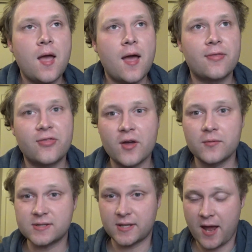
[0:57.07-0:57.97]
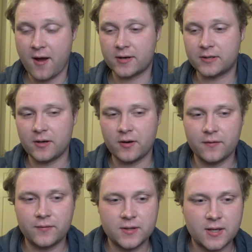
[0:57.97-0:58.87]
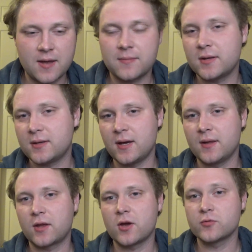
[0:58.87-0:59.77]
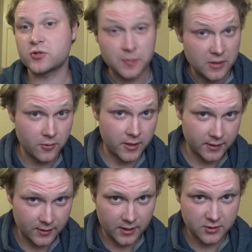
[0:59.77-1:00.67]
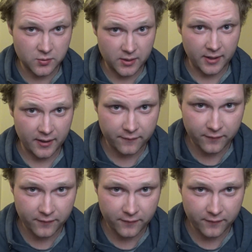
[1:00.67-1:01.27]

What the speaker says: And Theo is the character of the game that the girl was speedrunning in the last one. I have